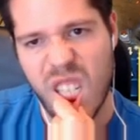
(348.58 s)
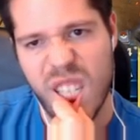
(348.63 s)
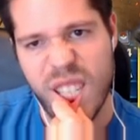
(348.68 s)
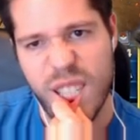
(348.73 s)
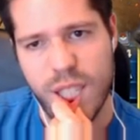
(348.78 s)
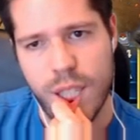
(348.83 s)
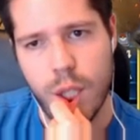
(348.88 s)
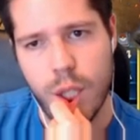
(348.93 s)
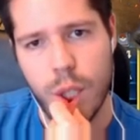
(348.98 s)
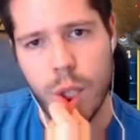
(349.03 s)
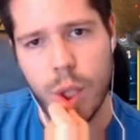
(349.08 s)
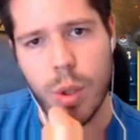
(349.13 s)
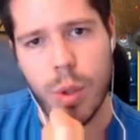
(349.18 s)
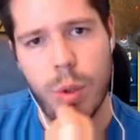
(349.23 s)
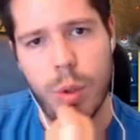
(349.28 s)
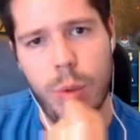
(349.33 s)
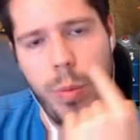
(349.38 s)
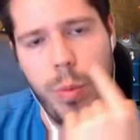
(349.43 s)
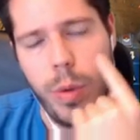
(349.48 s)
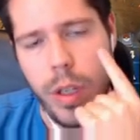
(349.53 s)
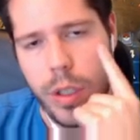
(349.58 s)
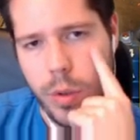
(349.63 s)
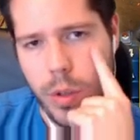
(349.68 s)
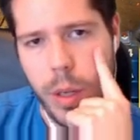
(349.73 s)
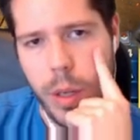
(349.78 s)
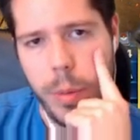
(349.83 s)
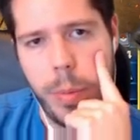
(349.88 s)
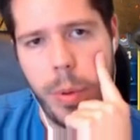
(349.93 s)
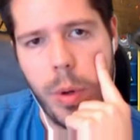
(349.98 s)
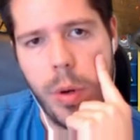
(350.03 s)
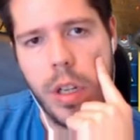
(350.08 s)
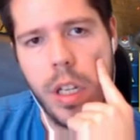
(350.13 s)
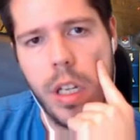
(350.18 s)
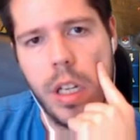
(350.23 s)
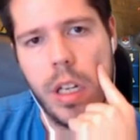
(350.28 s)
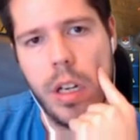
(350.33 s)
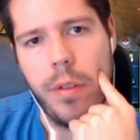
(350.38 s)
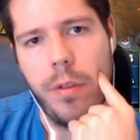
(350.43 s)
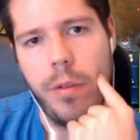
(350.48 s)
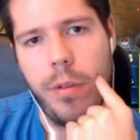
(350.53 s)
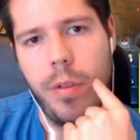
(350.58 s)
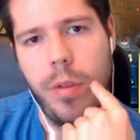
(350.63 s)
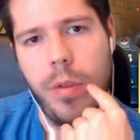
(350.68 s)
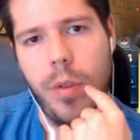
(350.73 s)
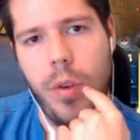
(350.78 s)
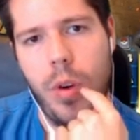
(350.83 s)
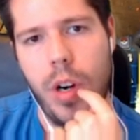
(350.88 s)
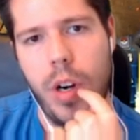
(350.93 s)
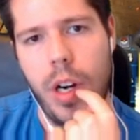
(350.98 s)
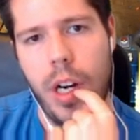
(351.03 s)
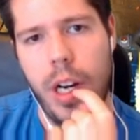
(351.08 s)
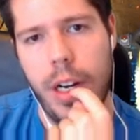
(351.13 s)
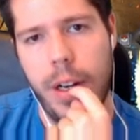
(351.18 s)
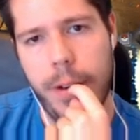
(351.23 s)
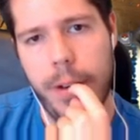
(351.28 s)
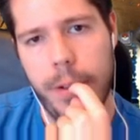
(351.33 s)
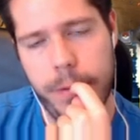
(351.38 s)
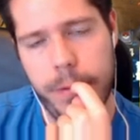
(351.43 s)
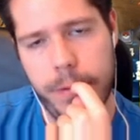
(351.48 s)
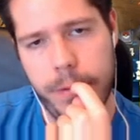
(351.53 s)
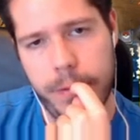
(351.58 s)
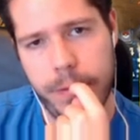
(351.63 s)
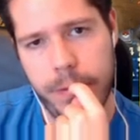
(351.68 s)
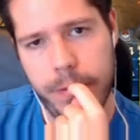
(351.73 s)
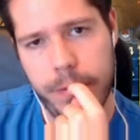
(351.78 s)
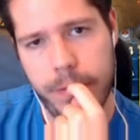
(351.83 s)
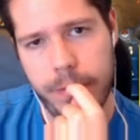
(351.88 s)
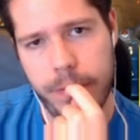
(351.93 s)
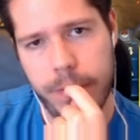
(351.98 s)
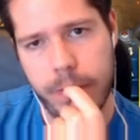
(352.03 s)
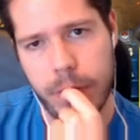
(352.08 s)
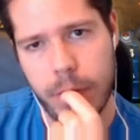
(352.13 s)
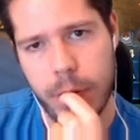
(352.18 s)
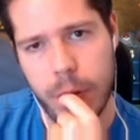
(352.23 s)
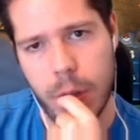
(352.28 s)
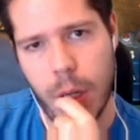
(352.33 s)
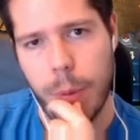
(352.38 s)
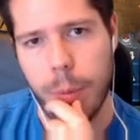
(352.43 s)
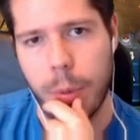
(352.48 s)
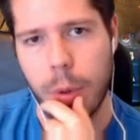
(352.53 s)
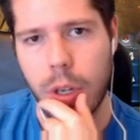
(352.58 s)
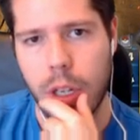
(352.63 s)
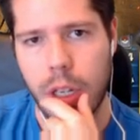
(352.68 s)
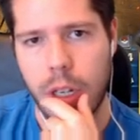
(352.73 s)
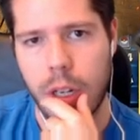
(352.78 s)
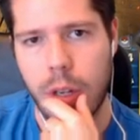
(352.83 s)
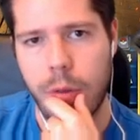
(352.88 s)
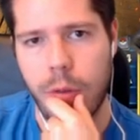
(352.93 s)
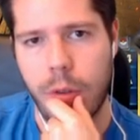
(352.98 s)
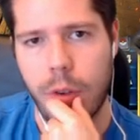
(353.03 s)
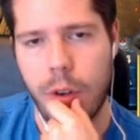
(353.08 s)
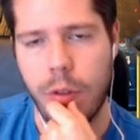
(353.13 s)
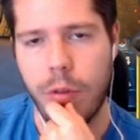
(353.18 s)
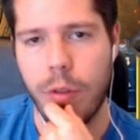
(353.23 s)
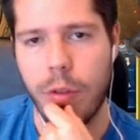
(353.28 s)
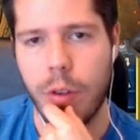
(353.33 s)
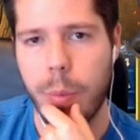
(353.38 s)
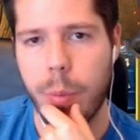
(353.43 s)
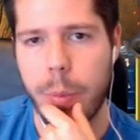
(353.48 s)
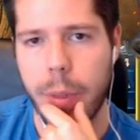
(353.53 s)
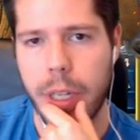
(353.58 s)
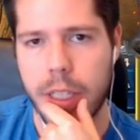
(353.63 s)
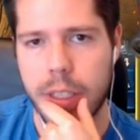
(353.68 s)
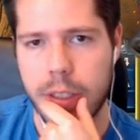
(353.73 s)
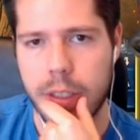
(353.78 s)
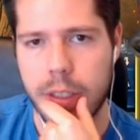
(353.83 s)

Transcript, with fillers: So what do I Pokémon for? Do I Pokémon for Vulpix?